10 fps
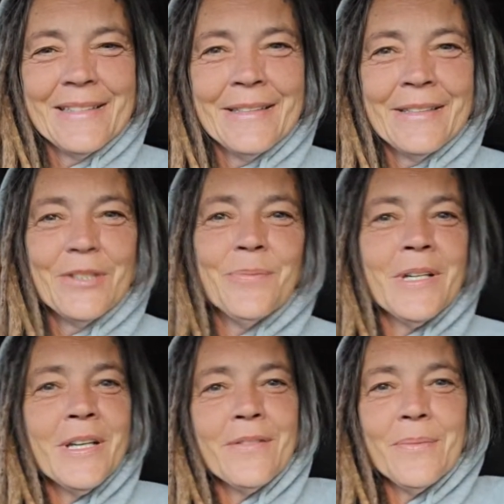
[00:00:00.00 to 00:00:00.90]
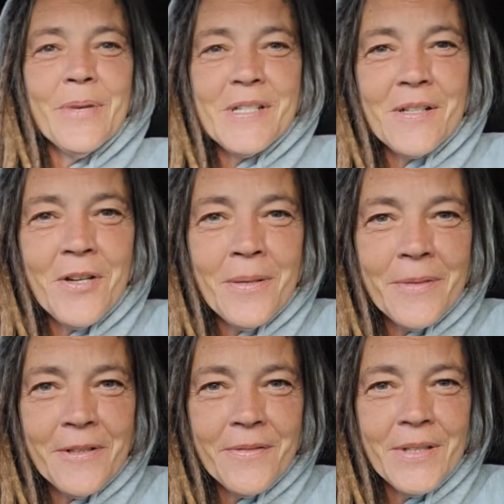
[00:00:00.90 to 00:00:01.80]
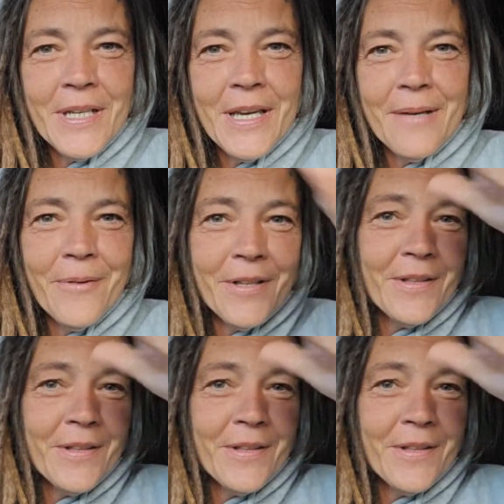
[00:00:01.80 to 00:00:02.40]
You might have the best comment of the day right there,